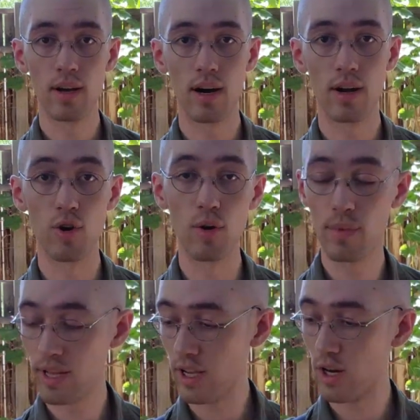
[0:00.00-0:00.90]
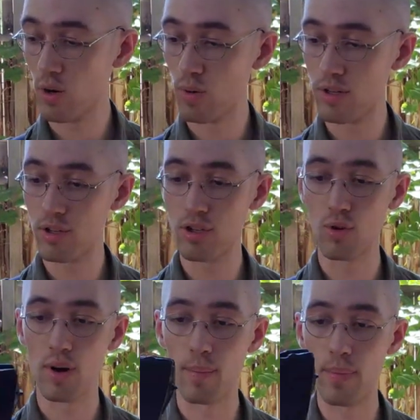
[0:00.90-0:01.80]
normally go
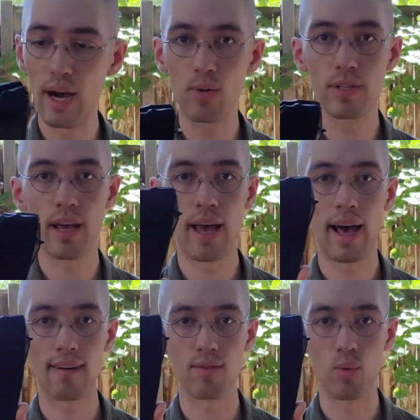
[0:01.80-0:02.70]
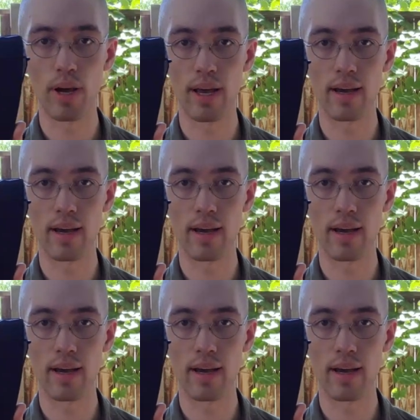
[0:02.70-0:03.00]
to about halfway,